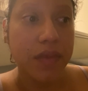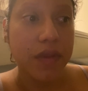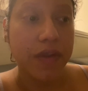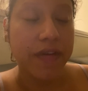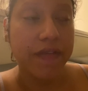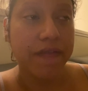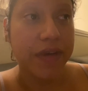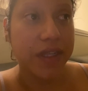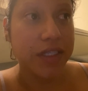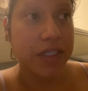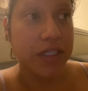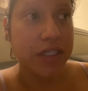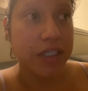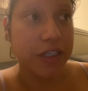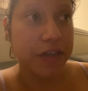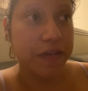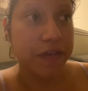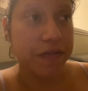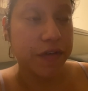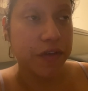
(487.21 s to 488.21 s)

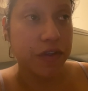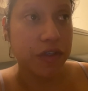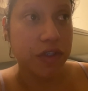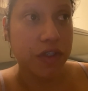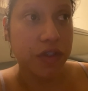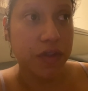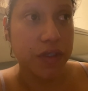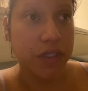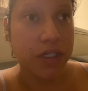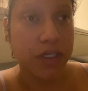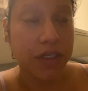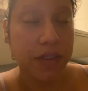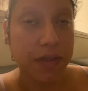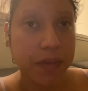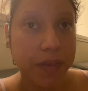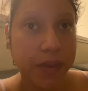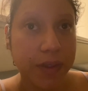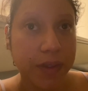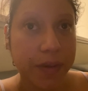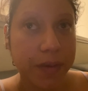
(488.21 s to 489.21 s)
volunteer for Children's
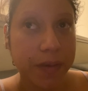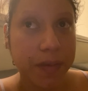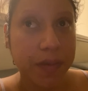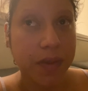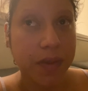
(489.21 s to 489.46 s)
Hospital